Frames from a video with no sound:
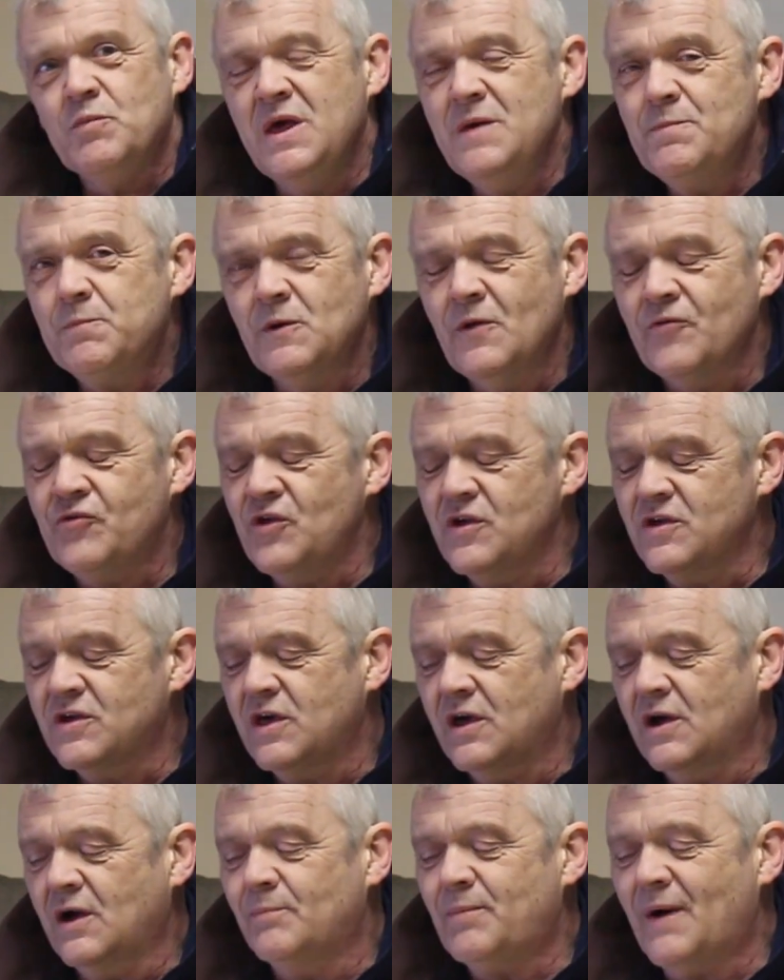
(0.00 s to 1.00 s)
People are
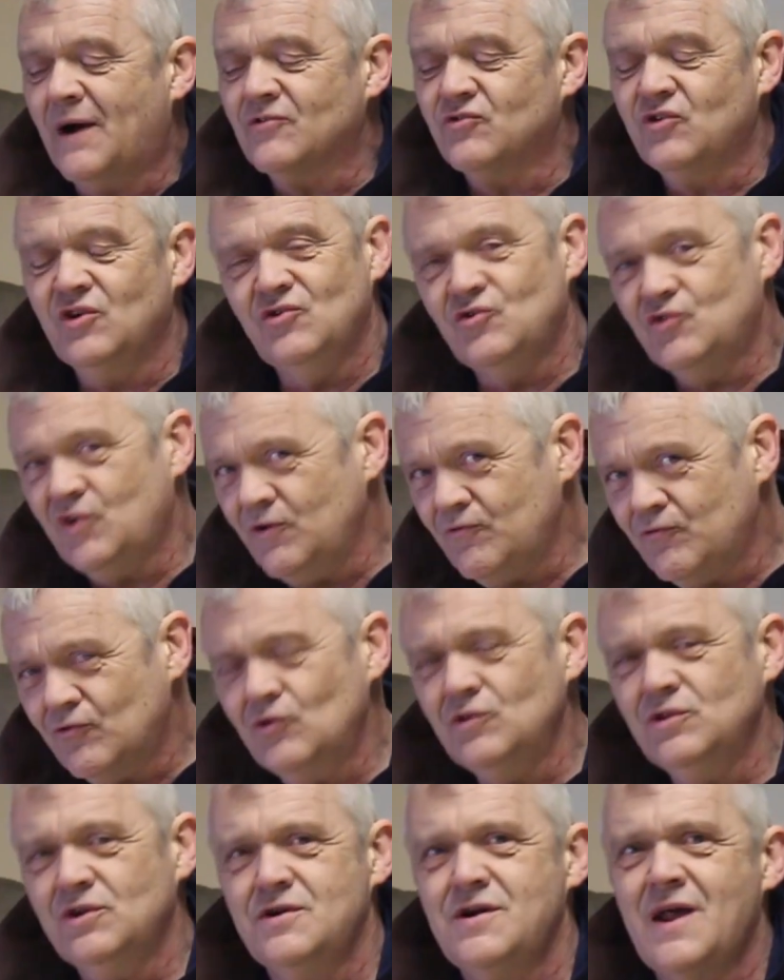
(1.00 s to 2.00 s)
thinking about it
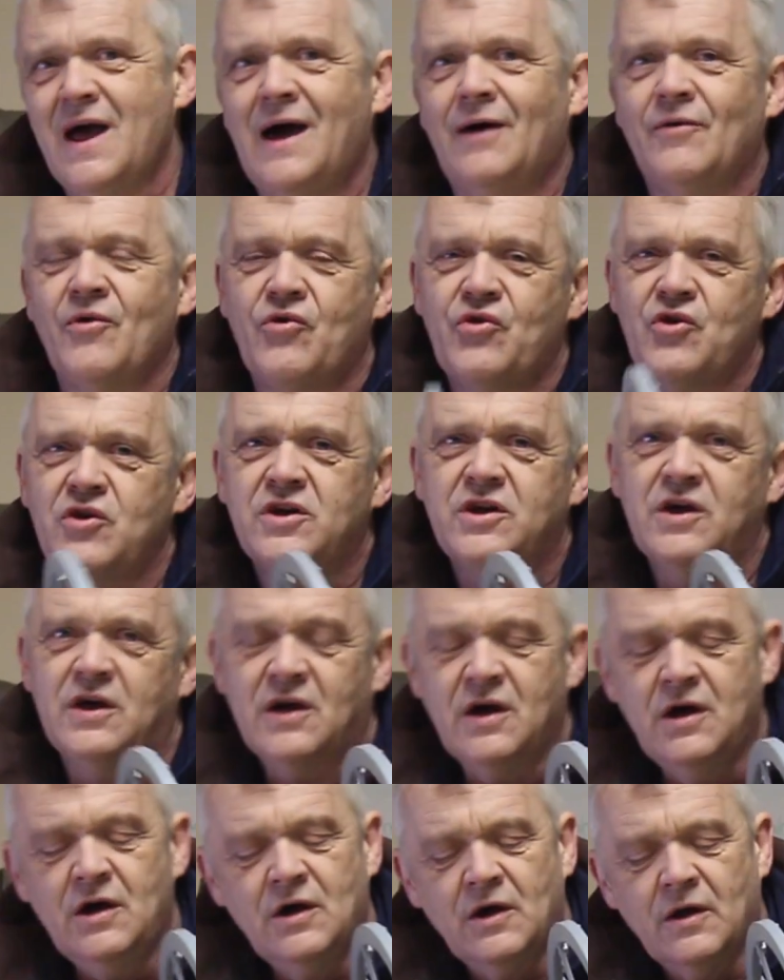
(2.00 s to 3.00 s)
differently now. They're
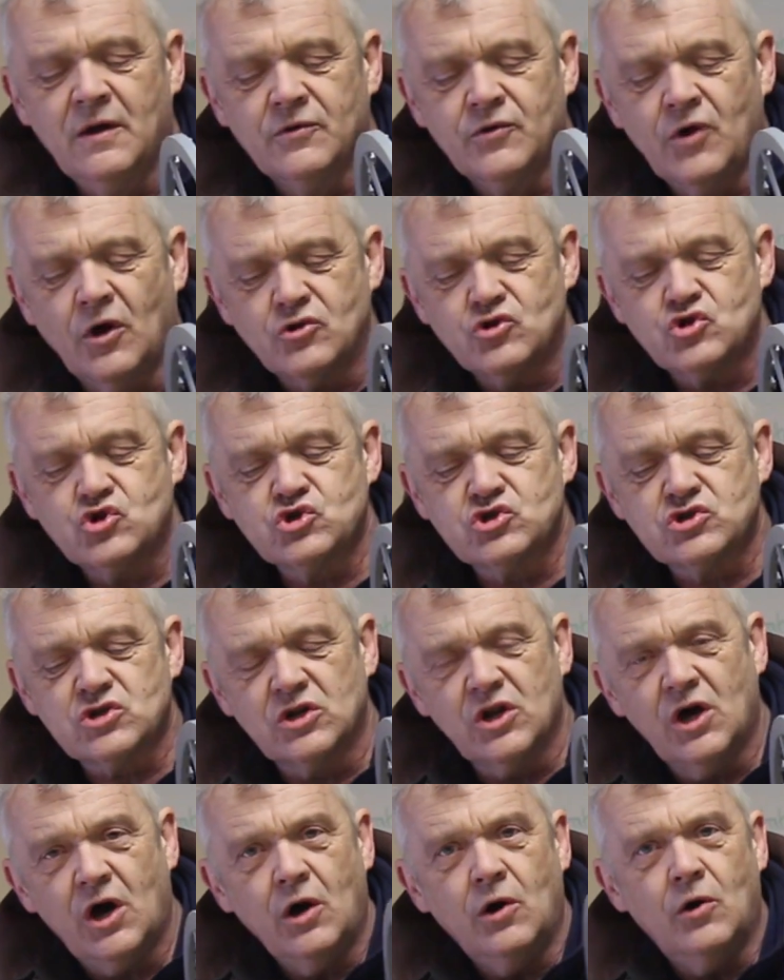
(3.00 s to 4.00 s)
thinking, not
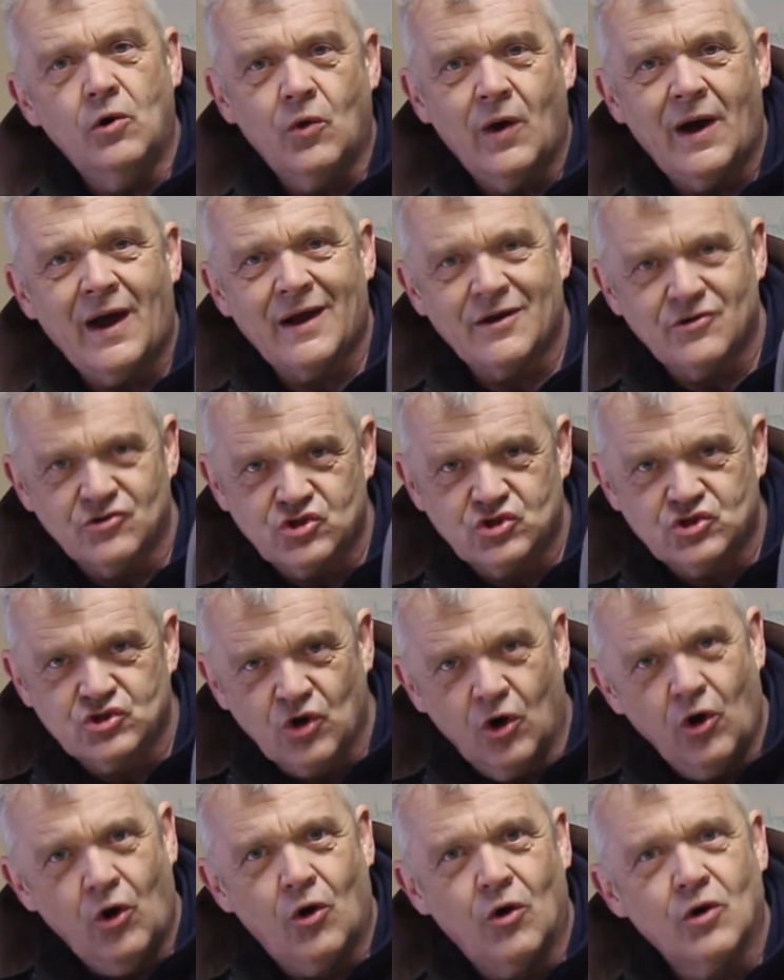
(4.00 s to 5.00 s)
slow and
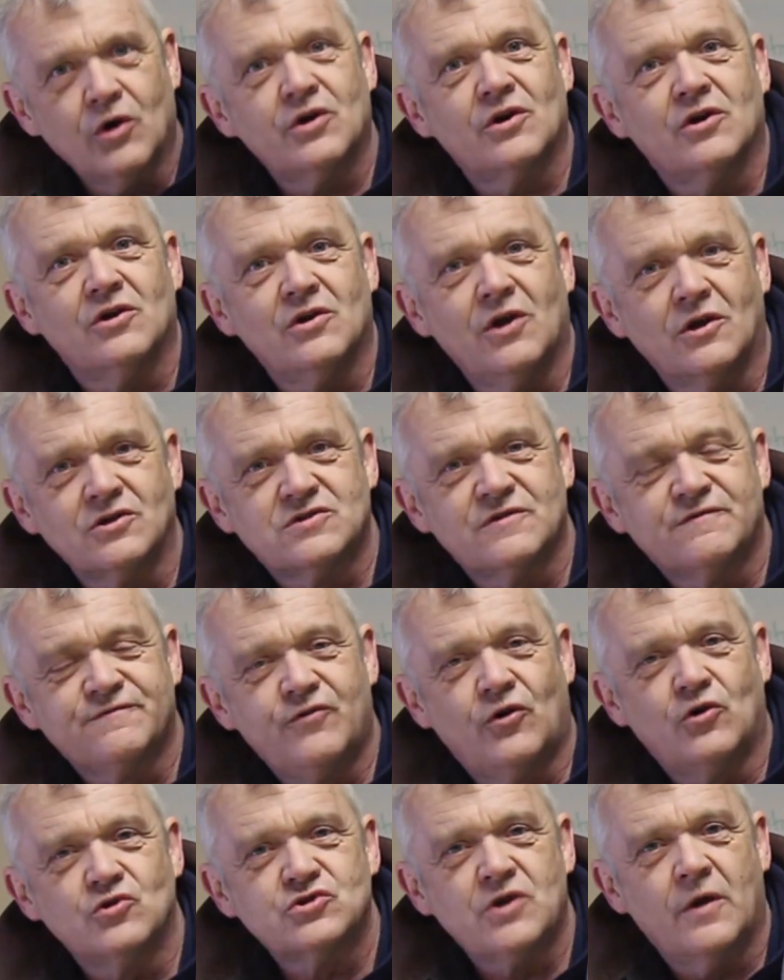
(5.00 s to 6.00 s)
torque, lots of
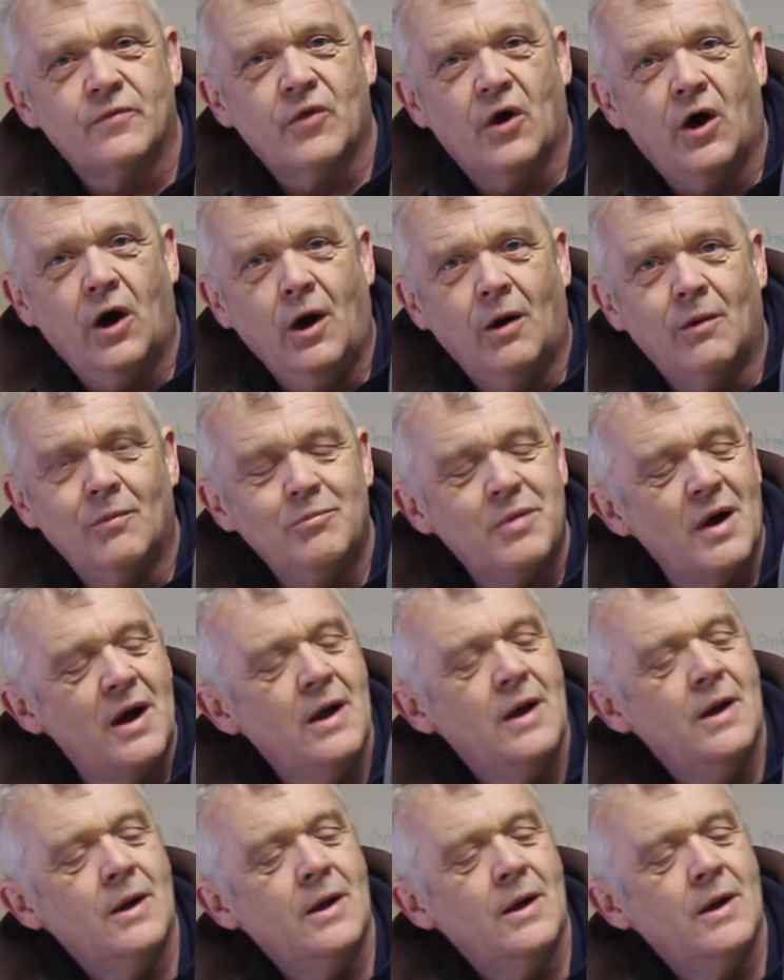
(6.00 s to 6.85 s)
force on the hub,